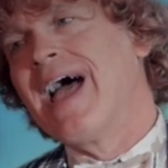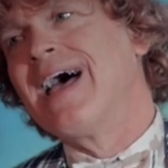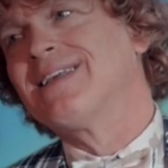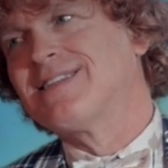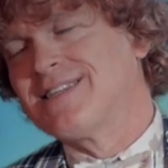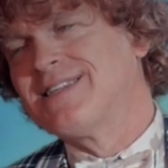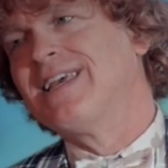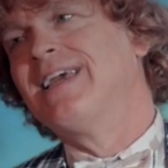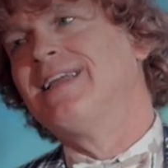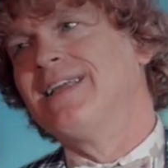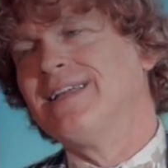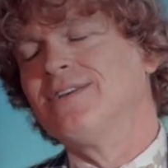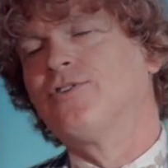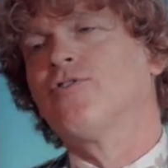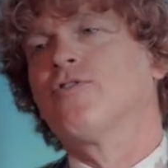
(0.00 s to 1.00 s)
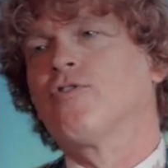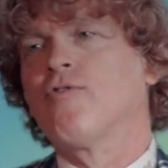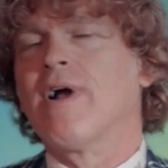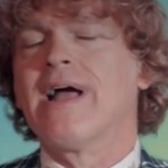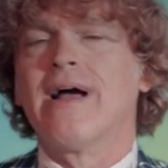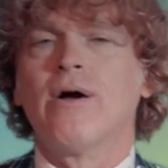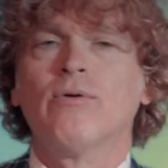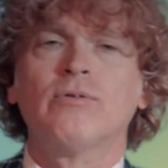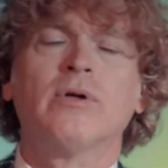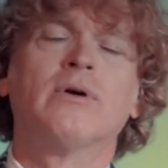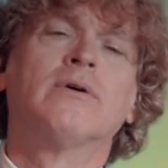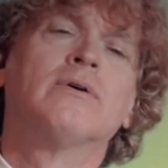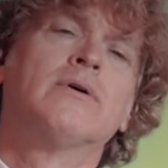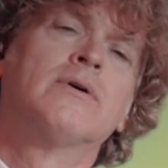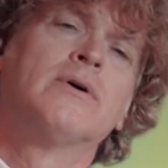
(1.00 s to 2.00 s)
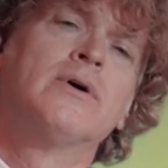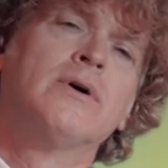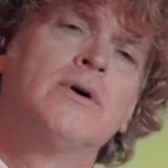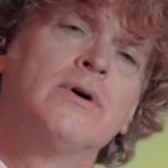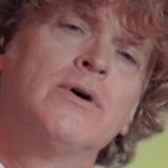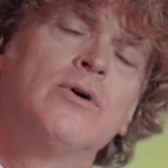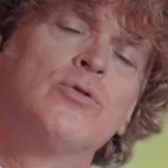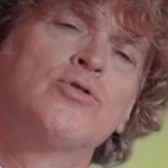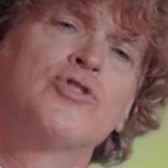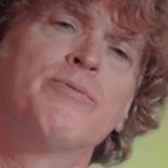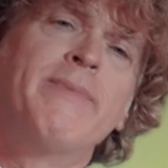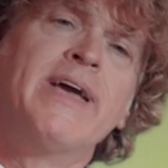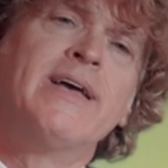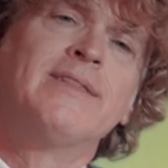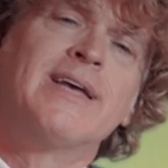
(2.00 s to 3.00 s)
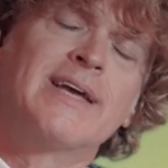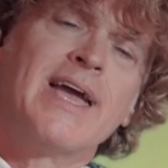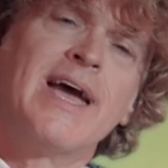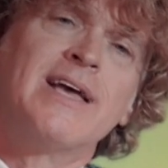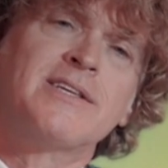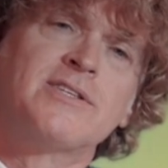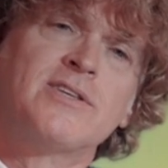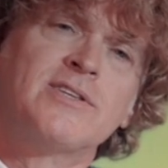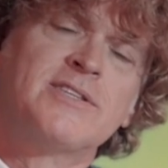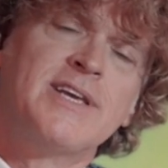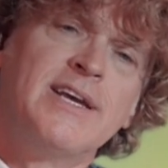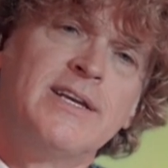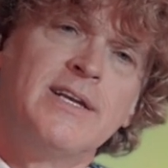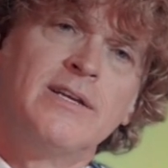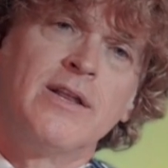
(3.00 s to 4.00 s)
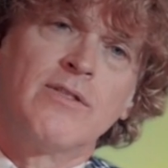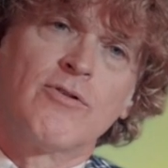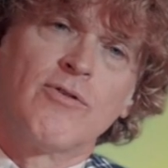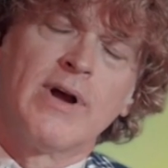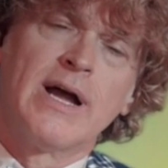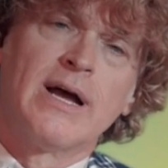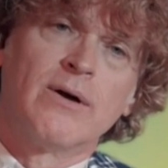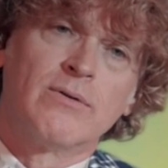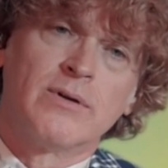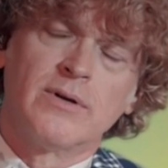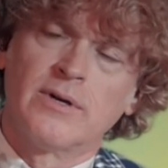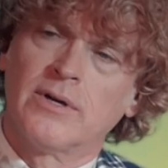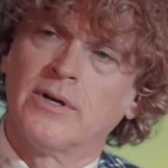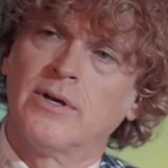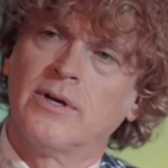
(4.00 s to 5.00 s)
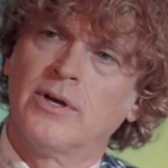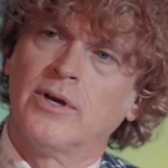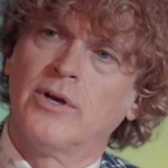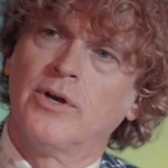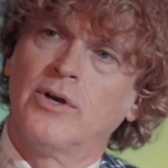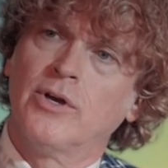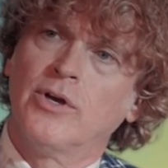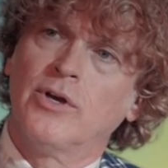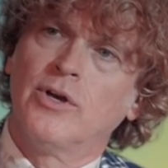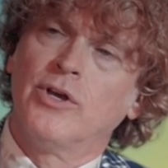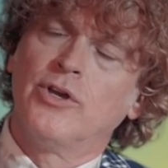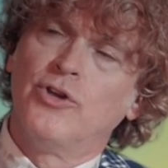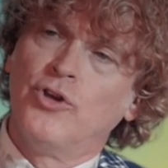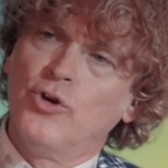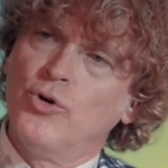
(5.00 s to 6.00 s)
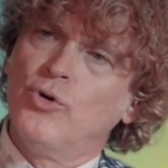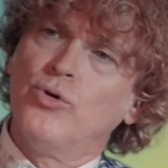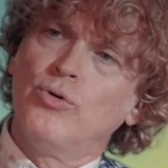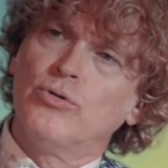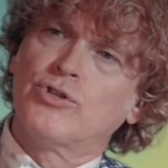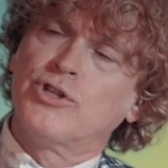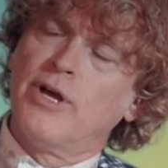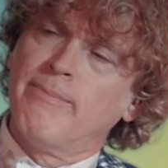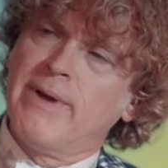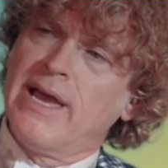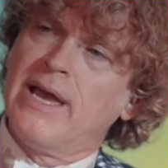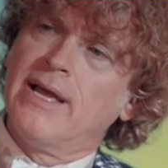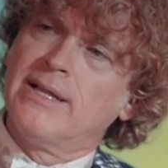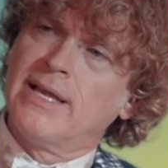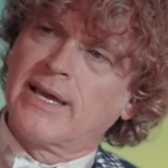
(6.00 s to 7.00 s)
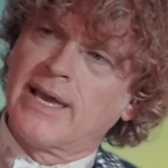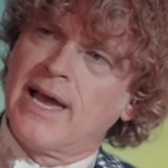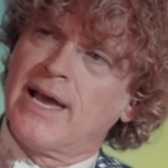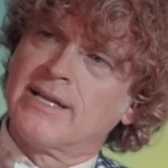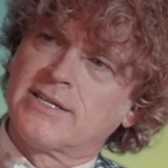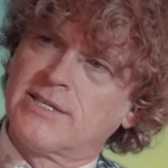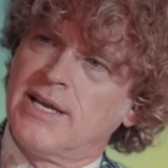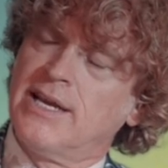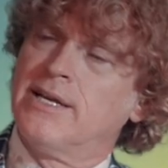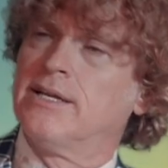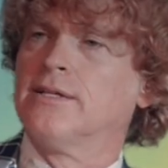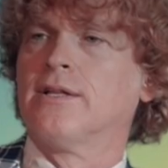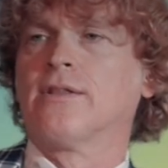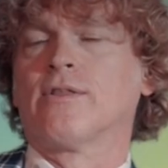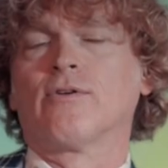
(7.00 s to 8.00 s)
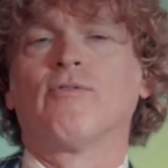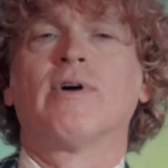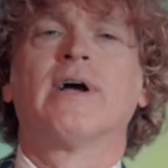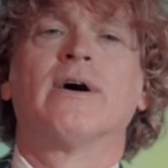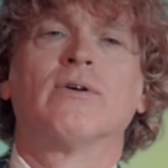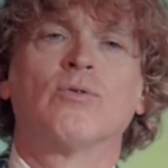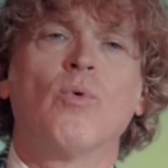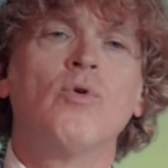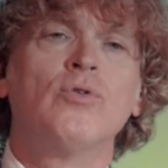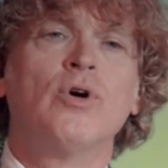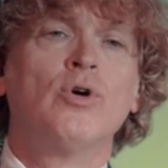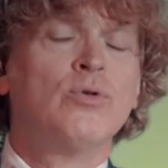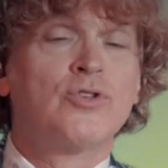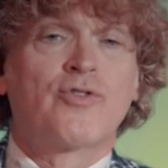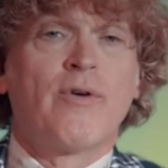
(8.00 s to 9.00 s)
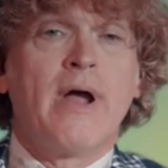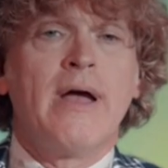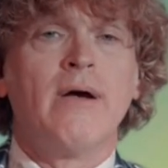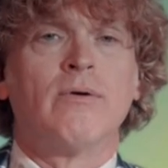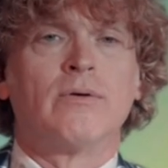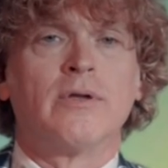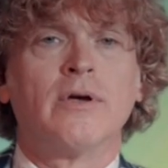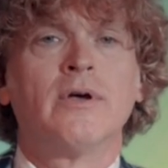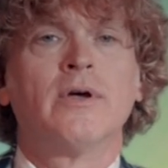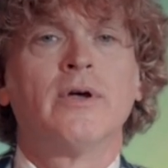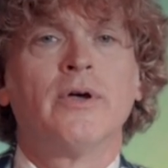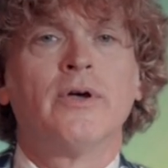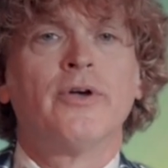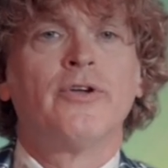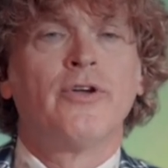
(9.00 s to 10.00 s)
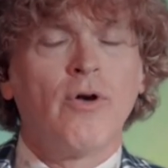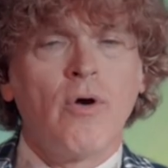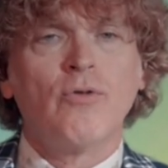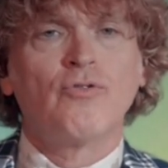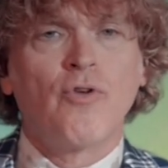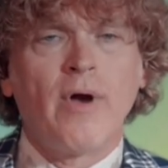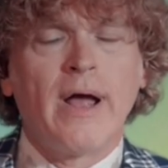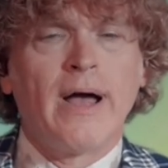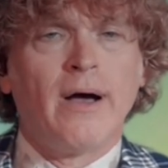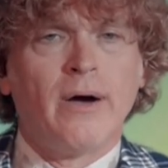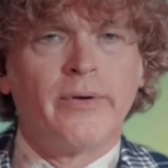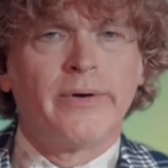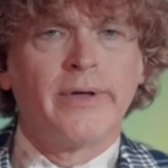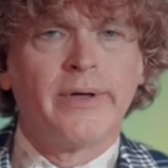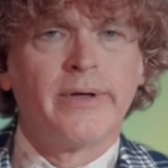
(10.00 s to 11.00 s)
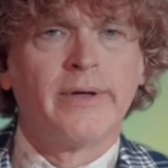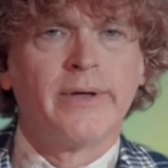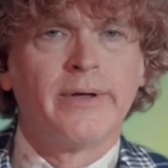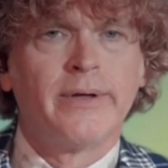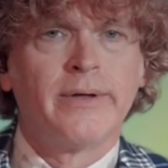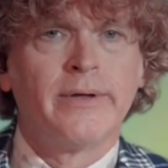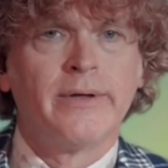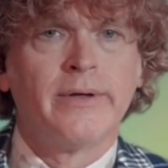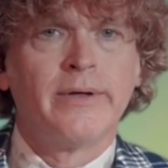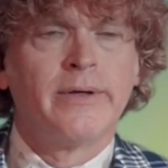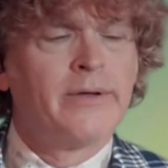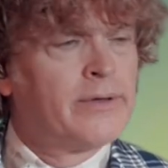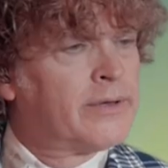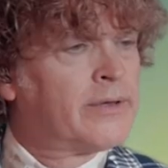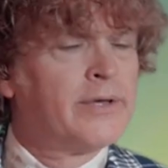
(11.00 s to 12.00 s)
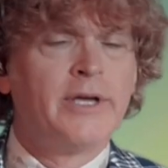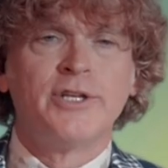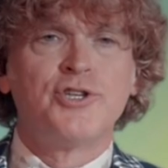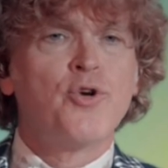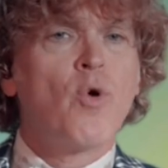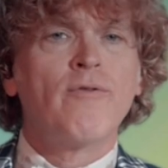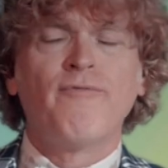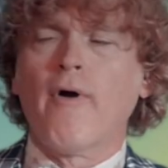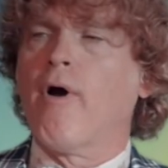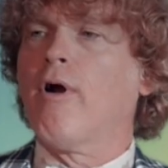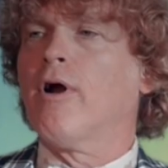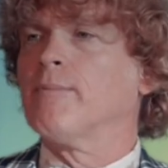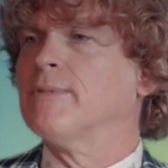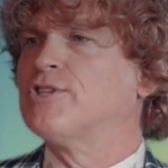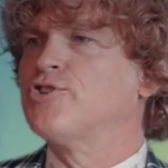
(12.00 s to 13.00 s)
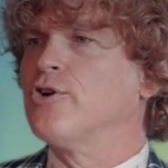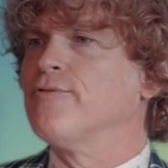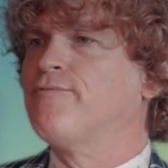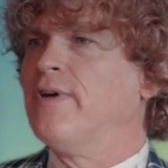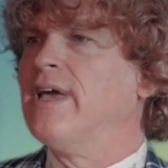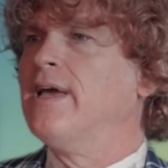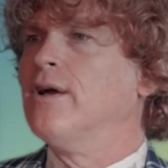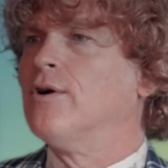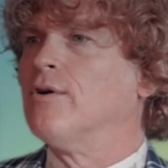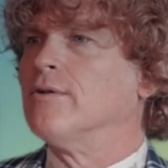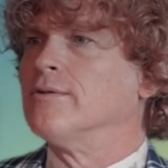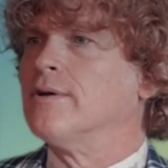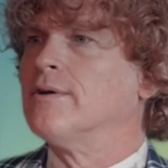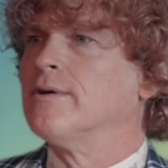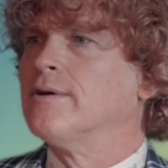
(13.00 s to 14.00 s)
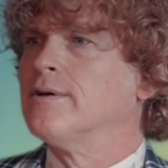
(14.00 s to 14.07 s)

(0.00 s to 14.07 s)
cast seed into the ground who's the man that casts the seed into the ground use the man that cast seed into the ground Wh whose ground your own ground mm -hmm. it's your farm it's your field